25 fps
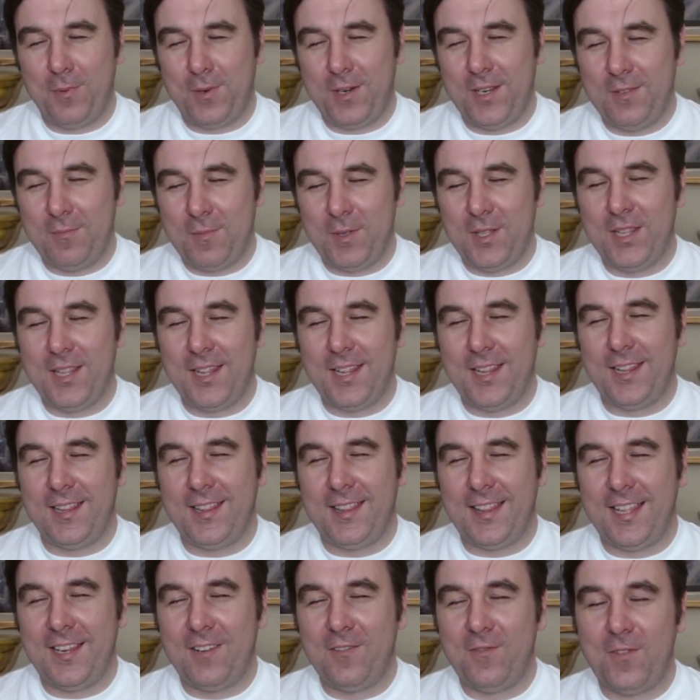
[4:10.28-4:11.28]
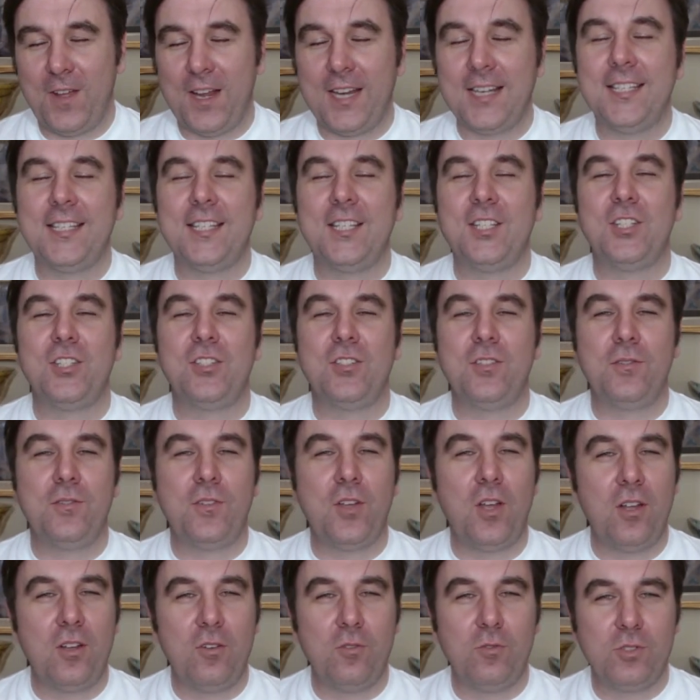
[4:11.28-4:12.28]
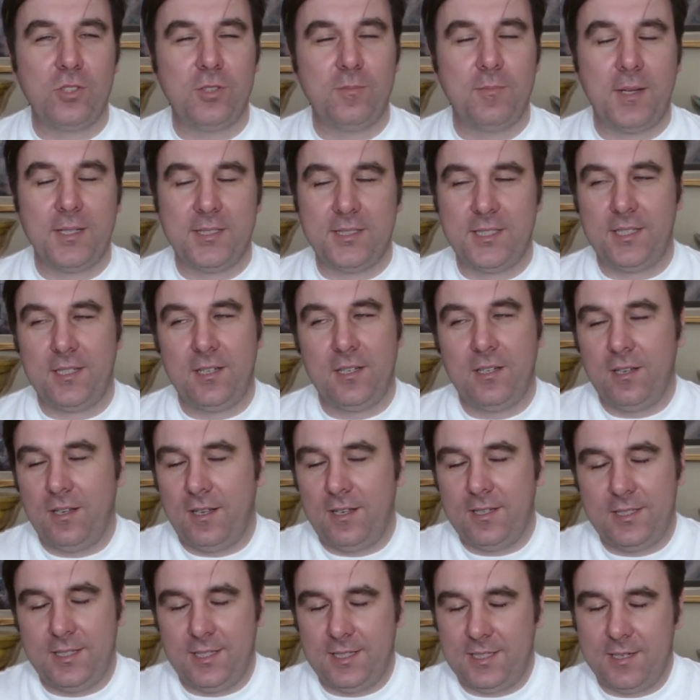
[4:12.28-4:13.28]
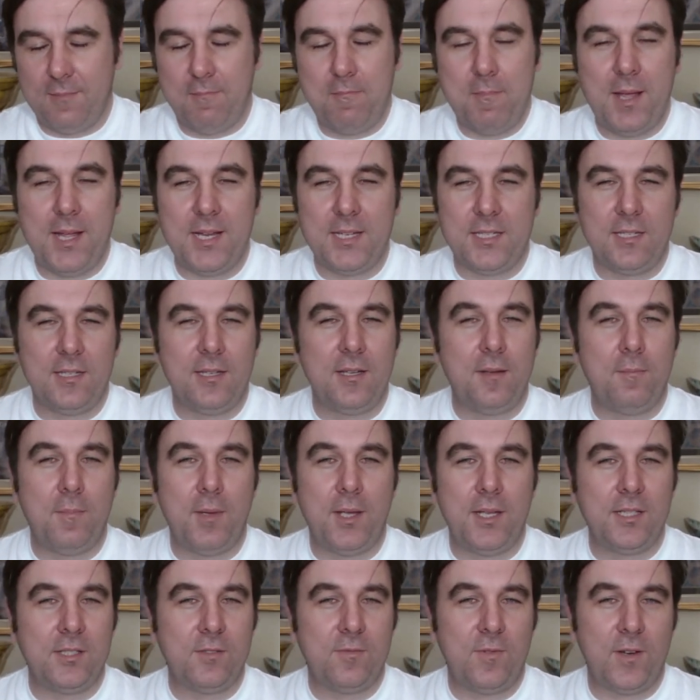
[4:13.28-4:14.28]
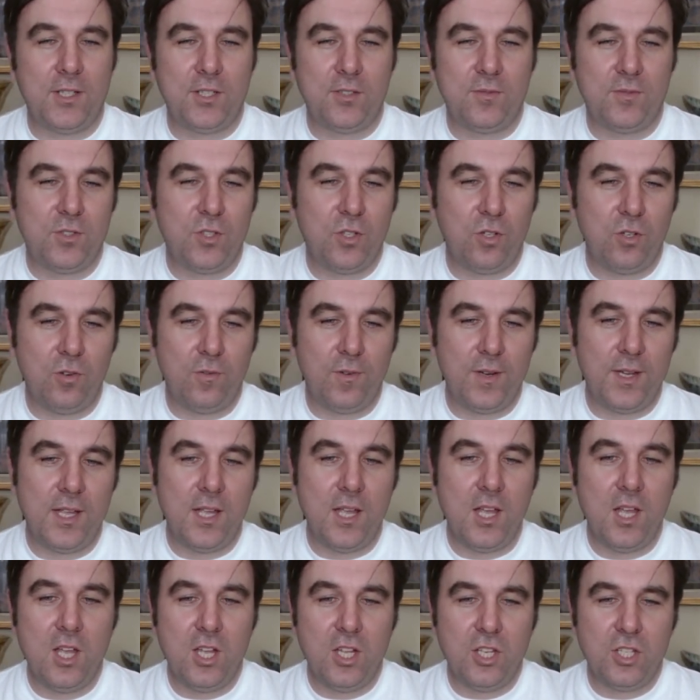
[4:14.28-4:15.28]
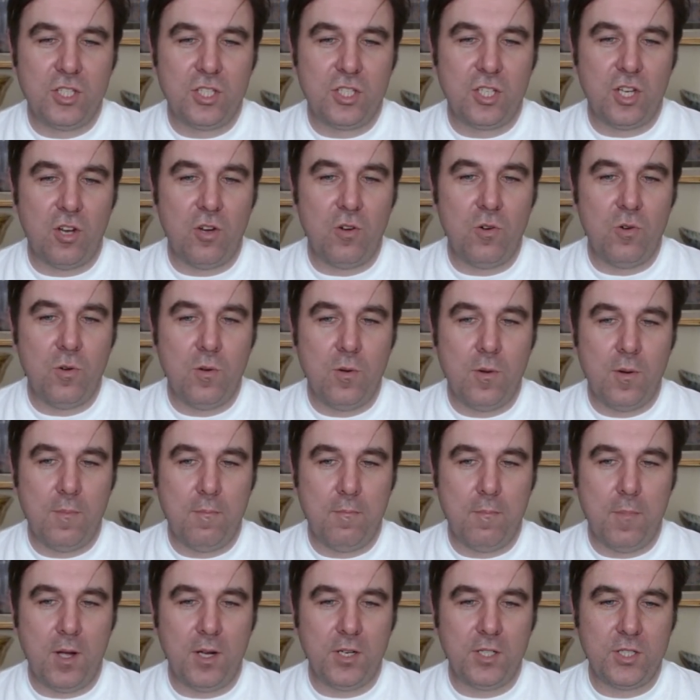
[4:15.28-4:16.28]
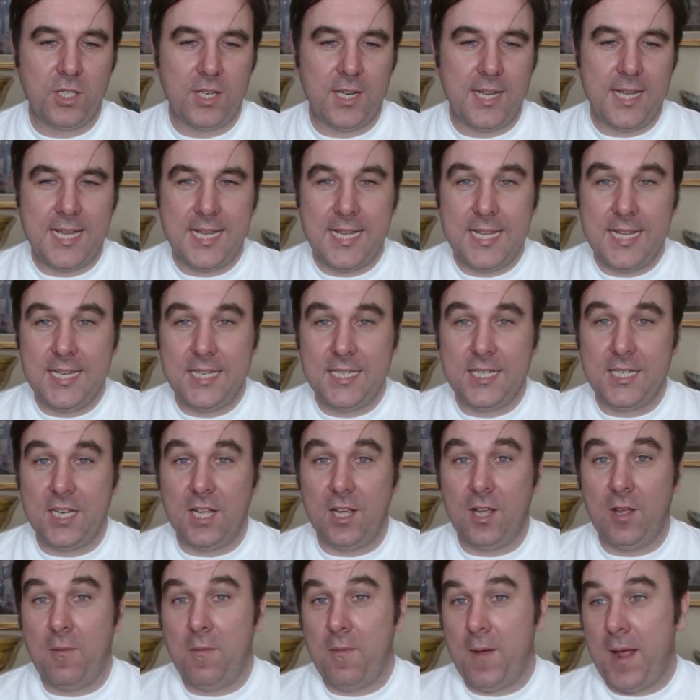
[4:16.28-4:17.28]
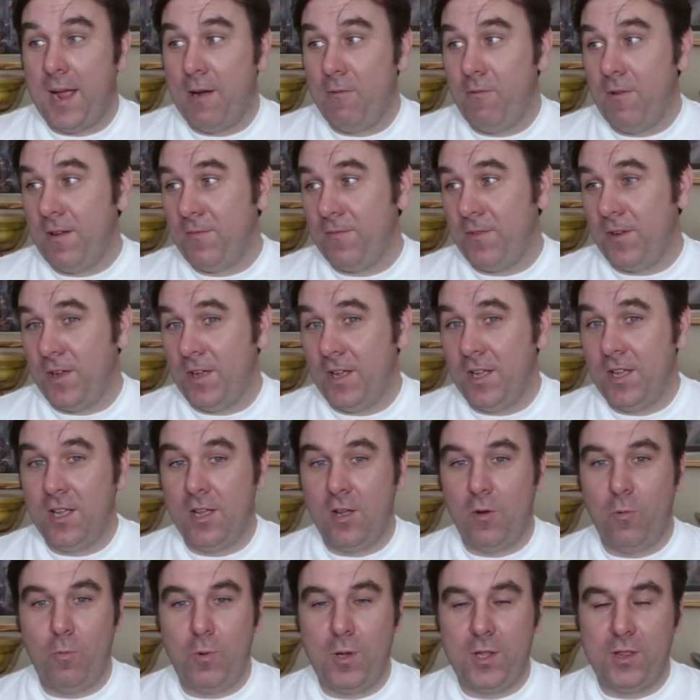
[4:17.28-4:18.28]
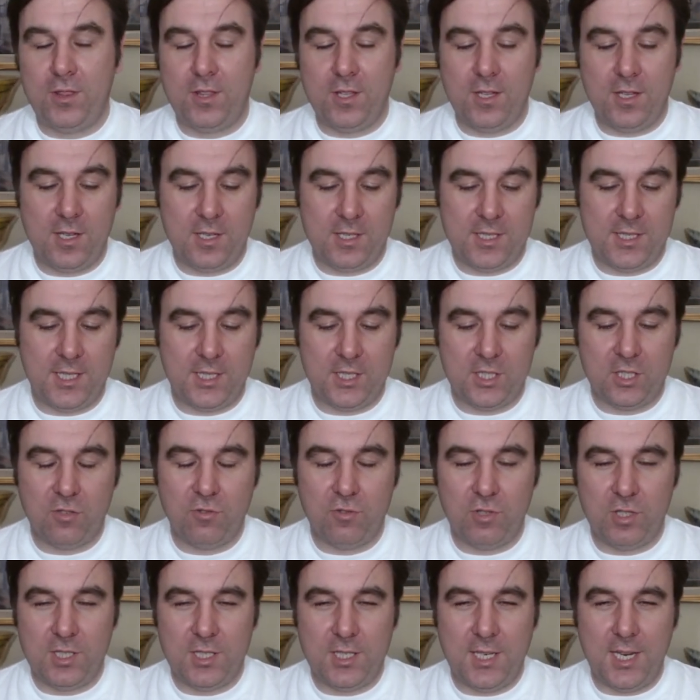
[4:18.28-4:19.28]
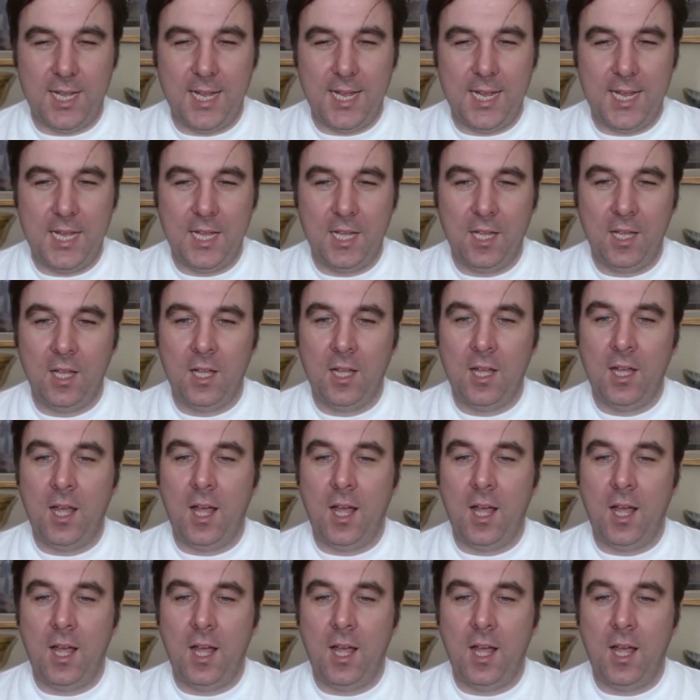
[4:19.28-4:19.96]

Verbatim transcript: believe me, the advantages of going automatic, it's, it's amazing. It makes flash photography so much easier. However, with the six hundred D,